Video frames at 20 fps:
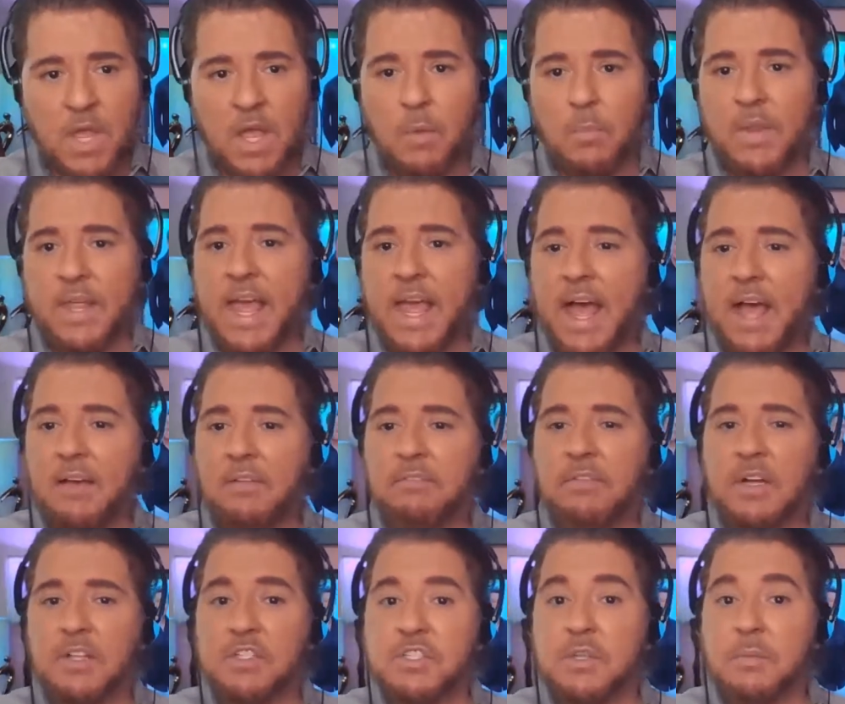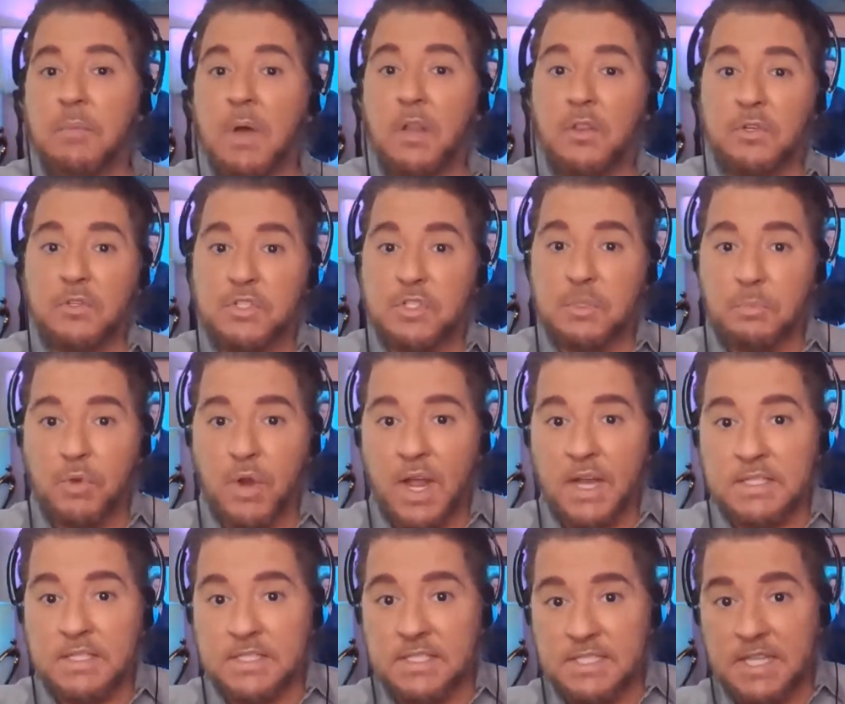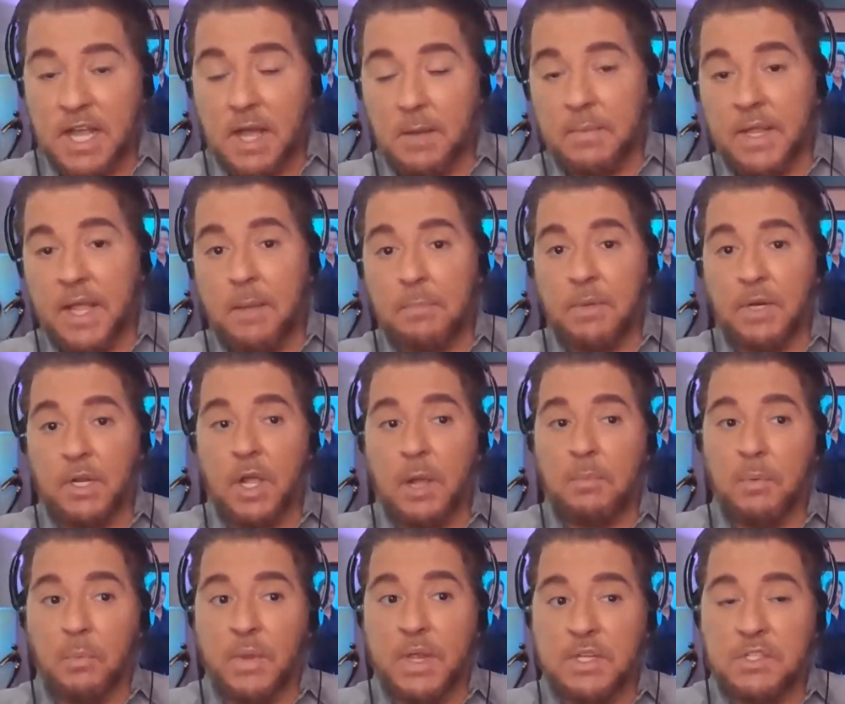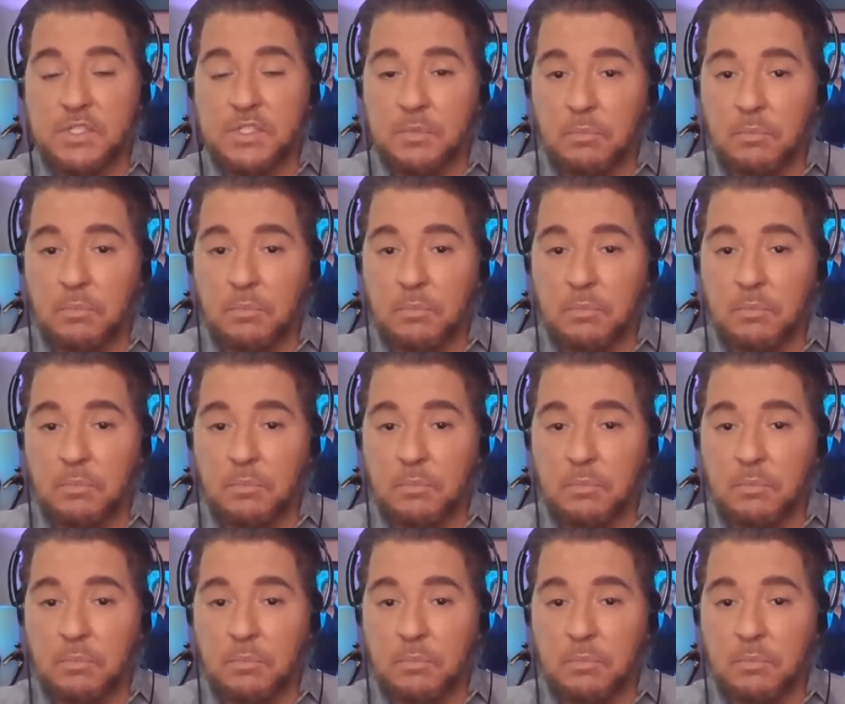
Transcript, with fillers: And we have uh, some other surprises coming up in a couple weeks,